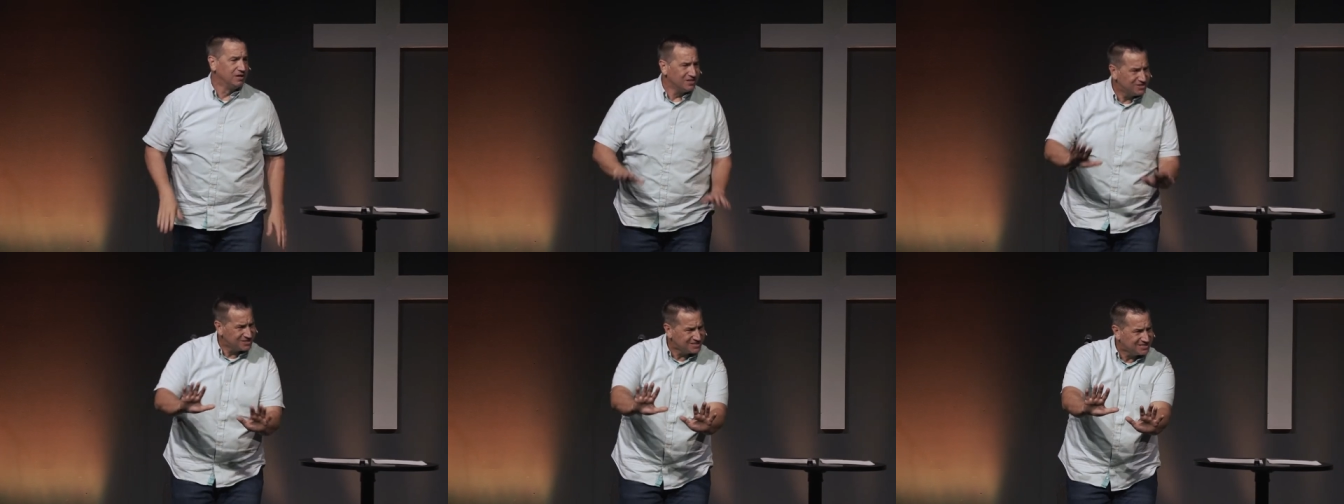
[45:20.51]

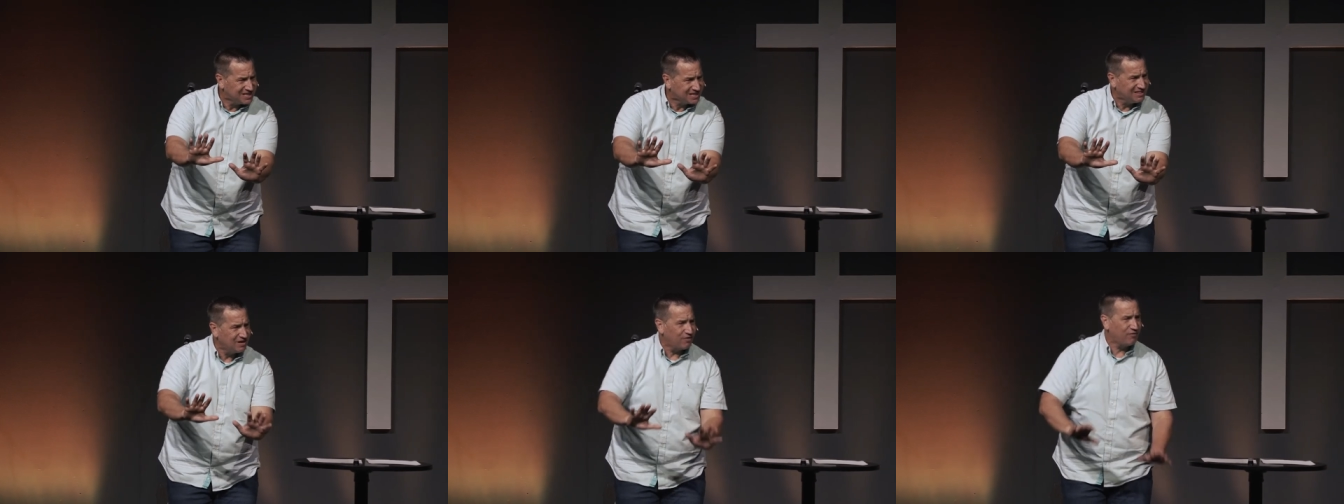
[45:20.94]
Just stick
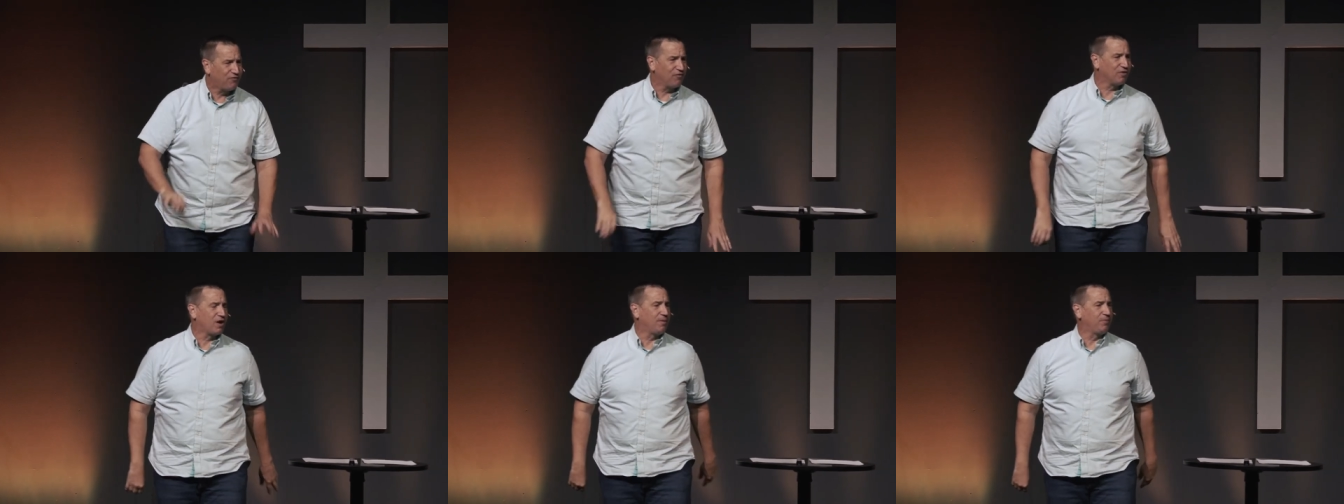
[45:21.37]
there for
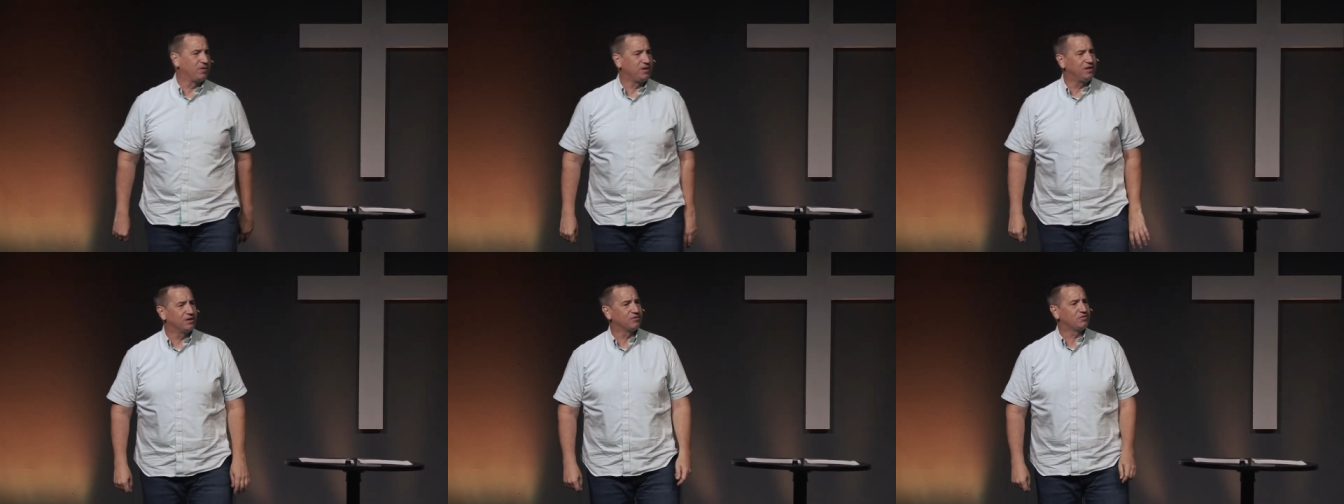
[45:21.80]
a couple of
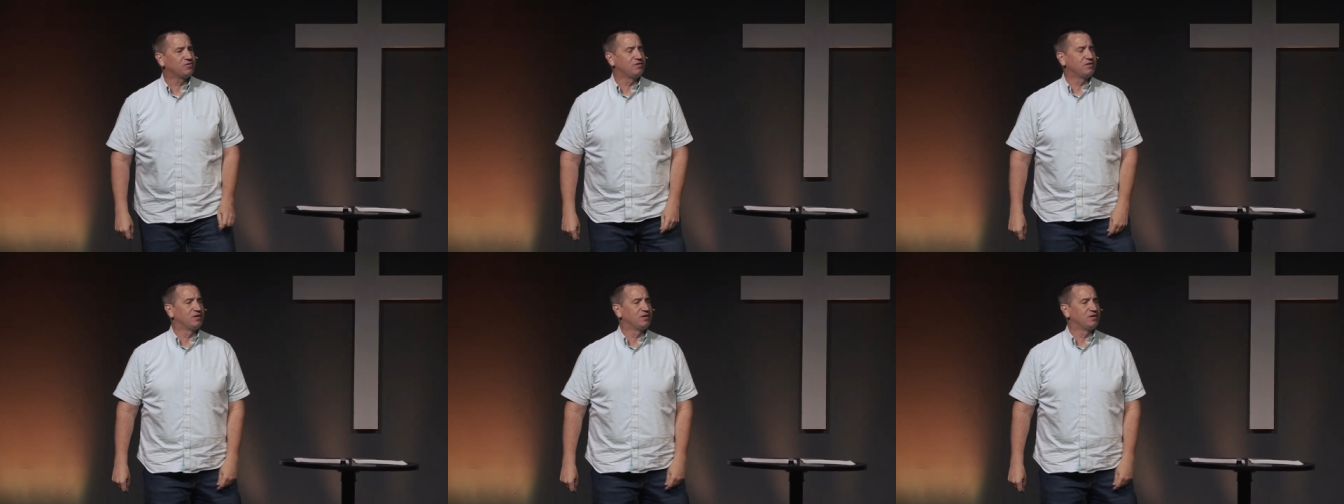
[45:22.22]
years.